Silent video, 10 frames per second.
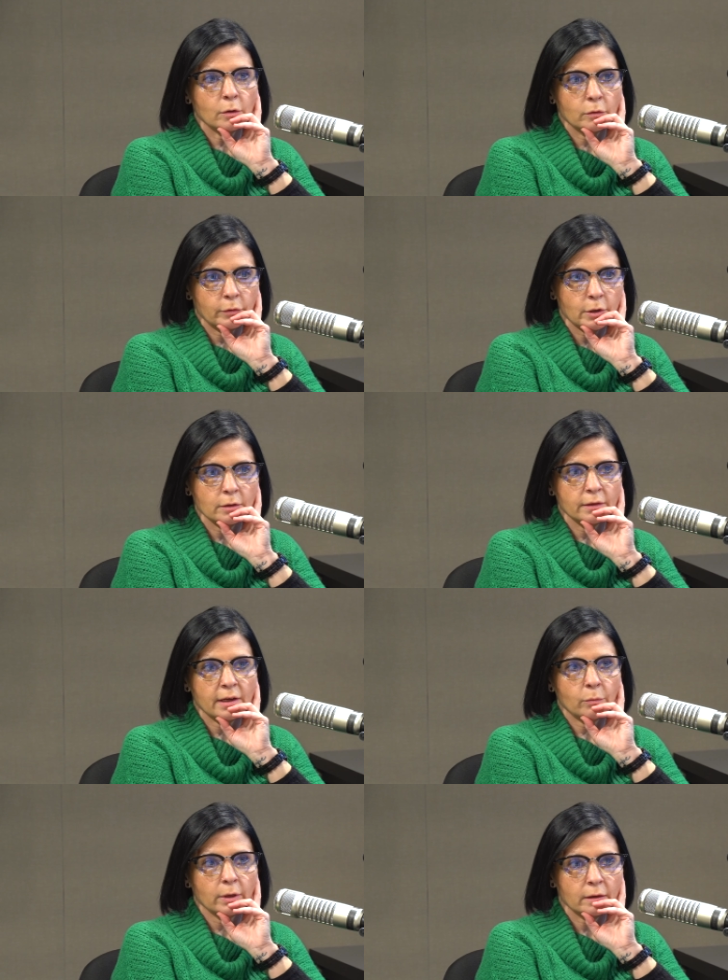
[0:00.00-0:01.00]
the network. Overall
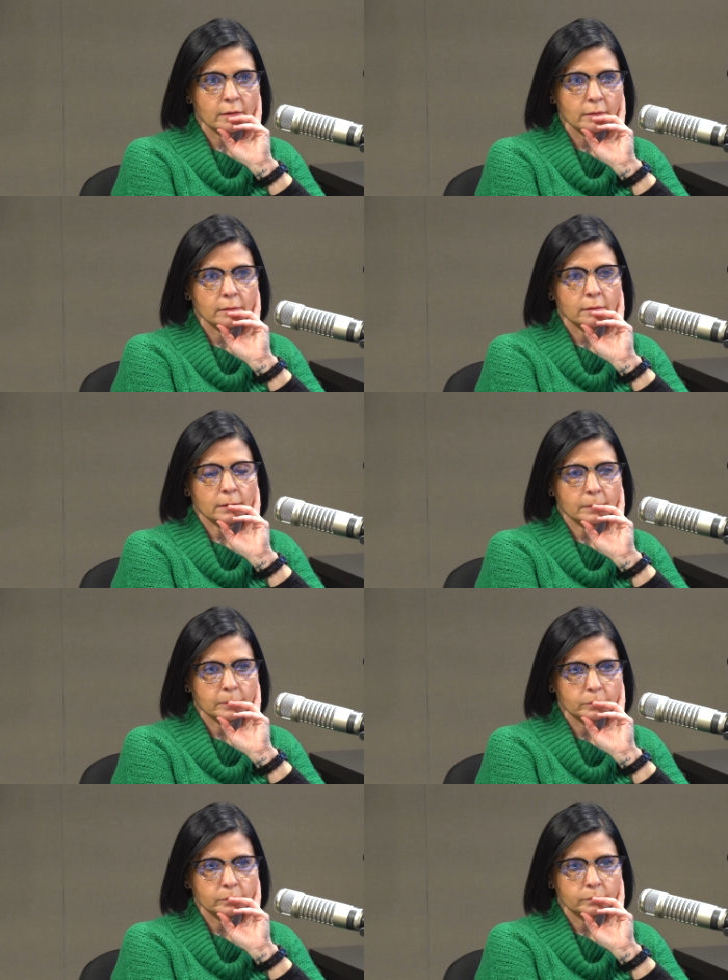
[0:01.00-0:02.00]
network.
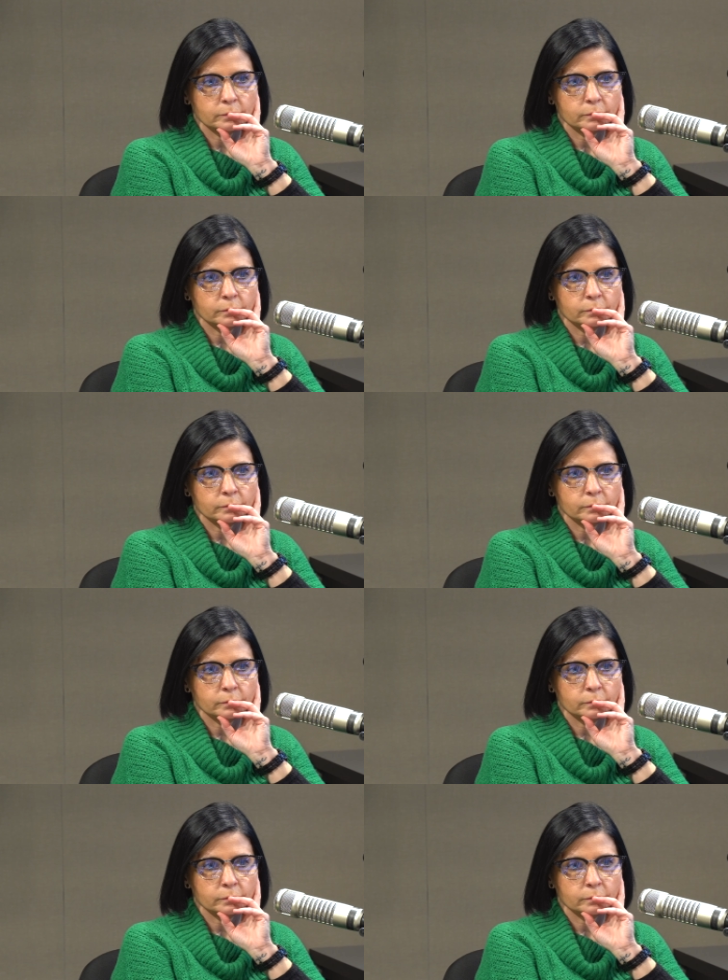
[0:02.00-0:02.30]
And then